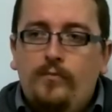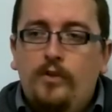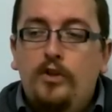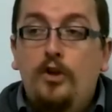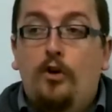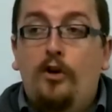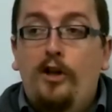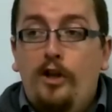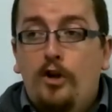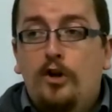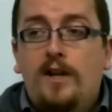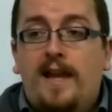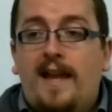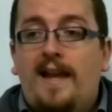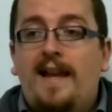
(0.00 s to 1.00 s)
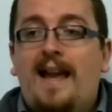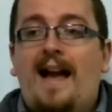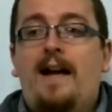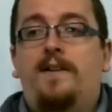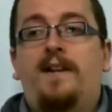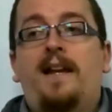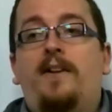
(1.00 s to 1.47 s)
you're looking
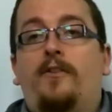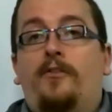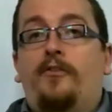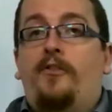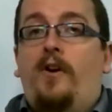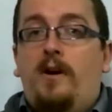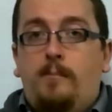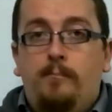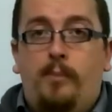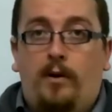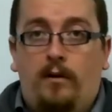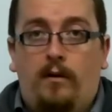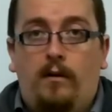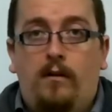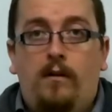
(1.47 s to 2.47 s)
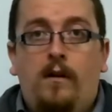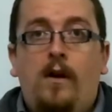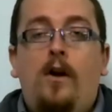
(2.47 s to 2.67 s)
at a sample